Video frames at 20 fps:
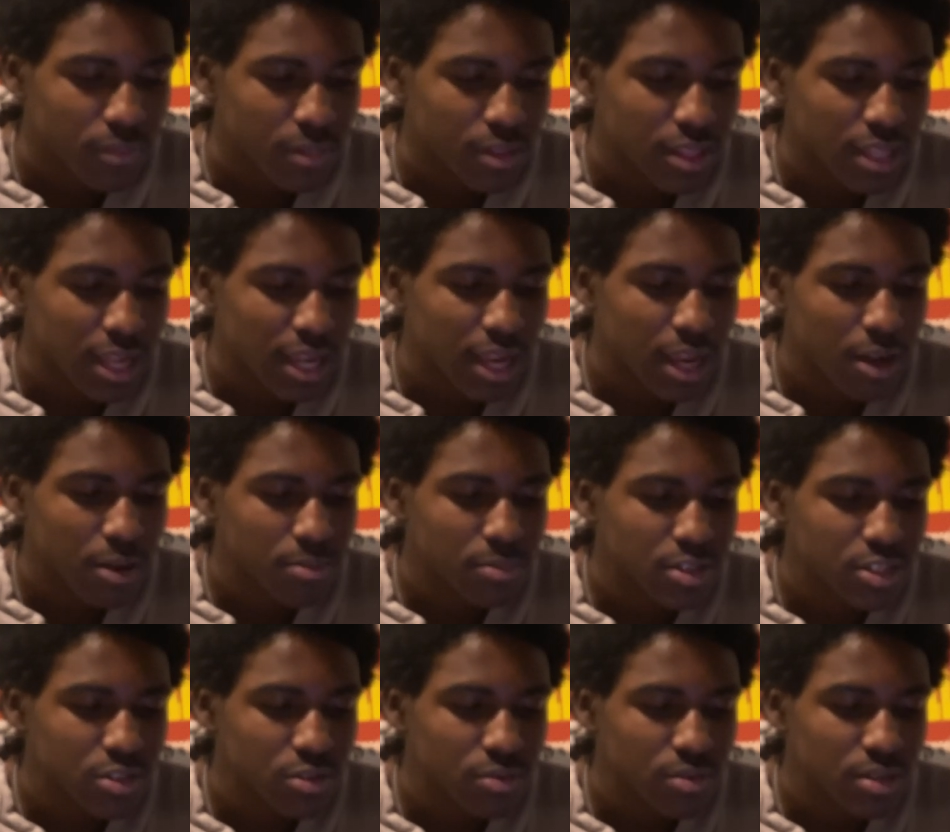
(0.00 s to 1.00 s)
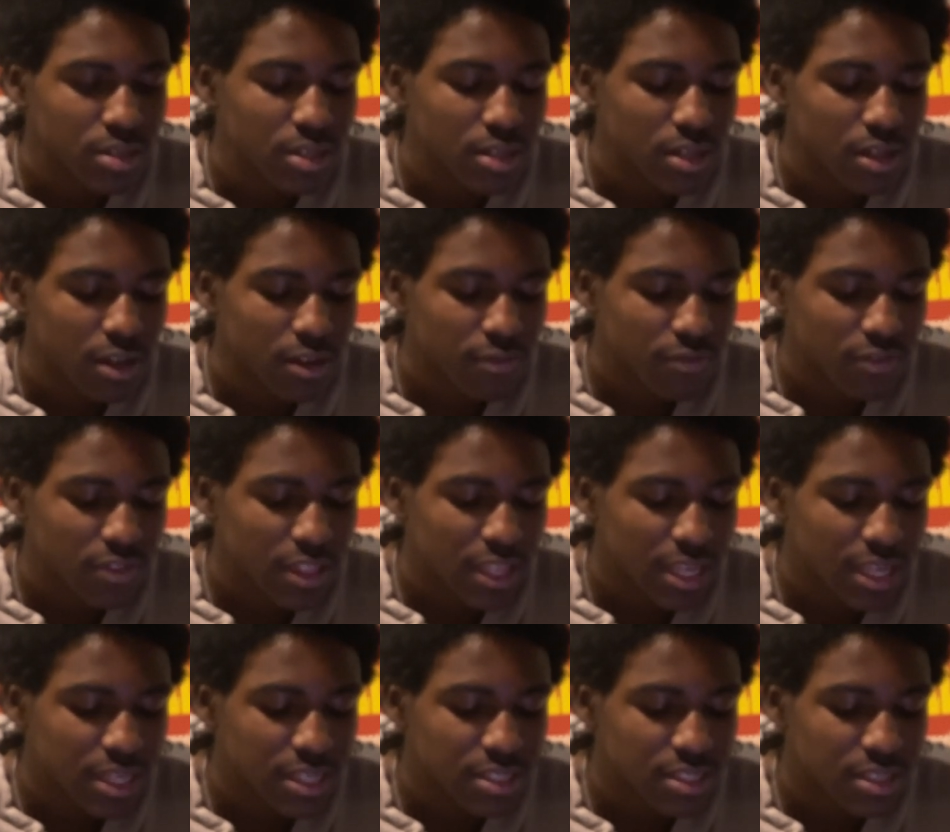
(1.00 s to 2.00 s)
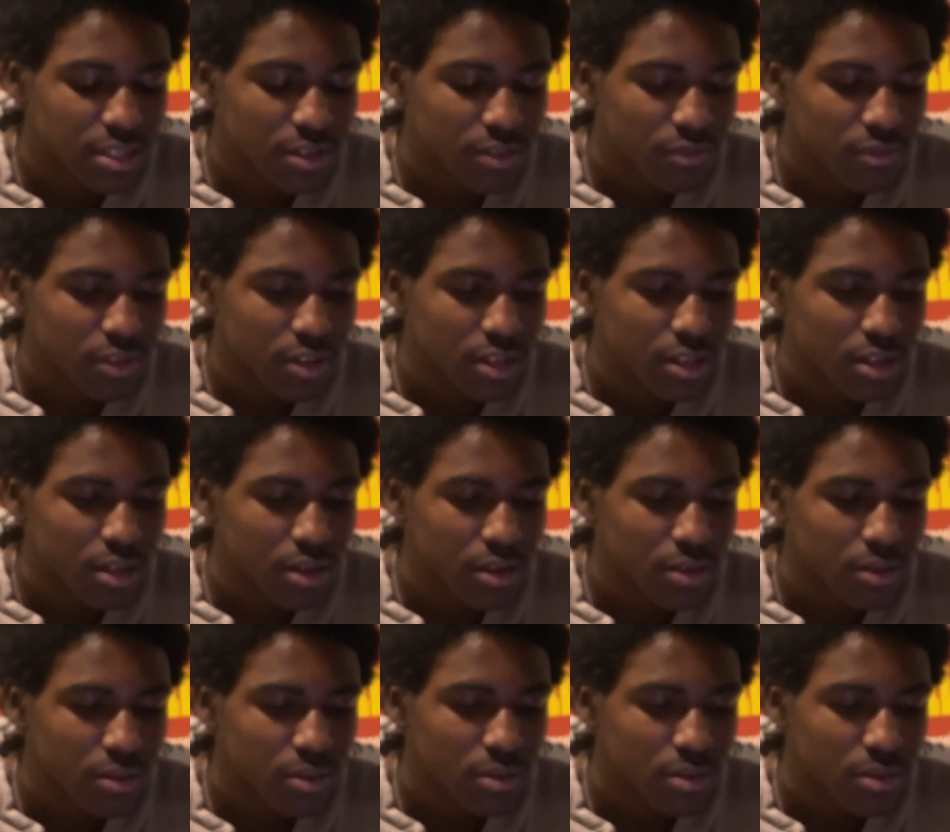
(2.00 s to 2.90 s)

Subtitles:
Like, I don't be doing enough things in the video